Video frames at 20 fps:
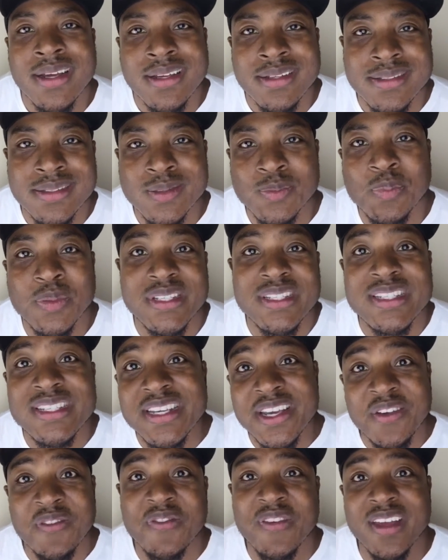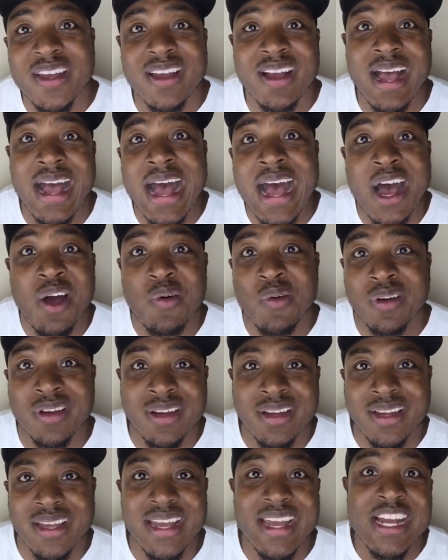specific or how
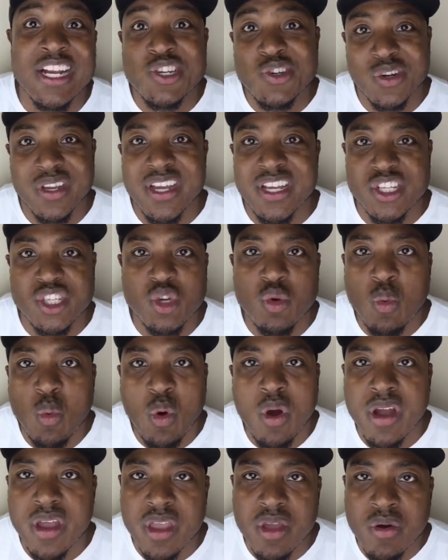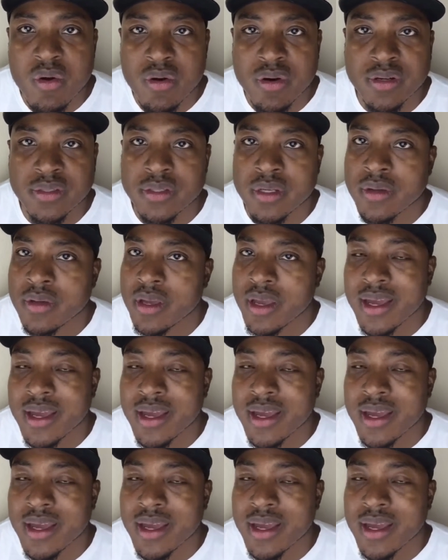intricate you want yours.